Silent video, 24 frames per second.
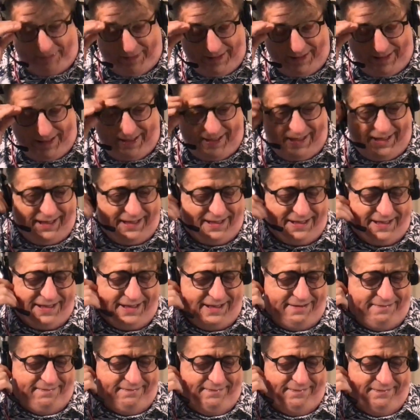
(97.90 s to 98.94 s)
It's
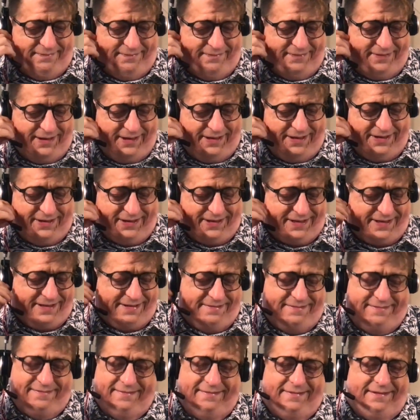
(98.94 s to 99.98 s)
just,
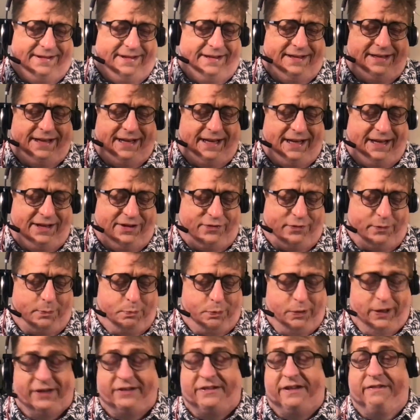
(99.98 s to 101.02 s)
he
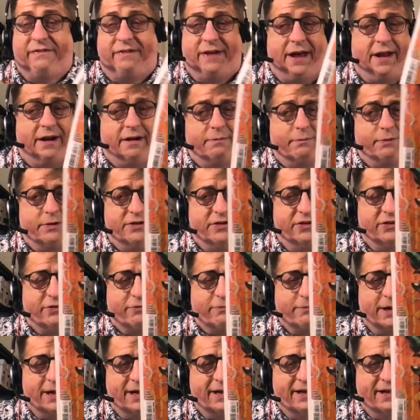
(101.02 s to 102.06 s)
brings in Venom, which he's
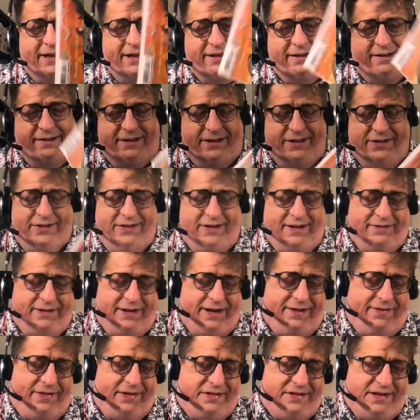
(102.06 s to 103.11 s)
writing, because you have to
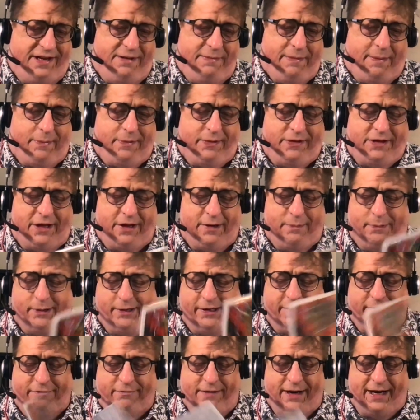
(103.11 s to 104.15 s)
have the team of the other book
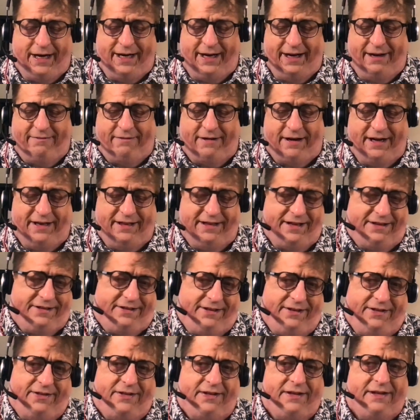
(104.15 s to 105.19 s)
you're writing, right? That's
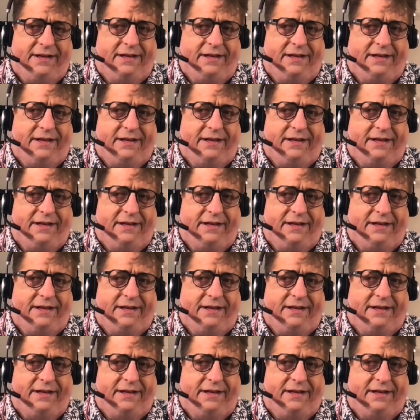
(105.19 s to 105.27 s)
because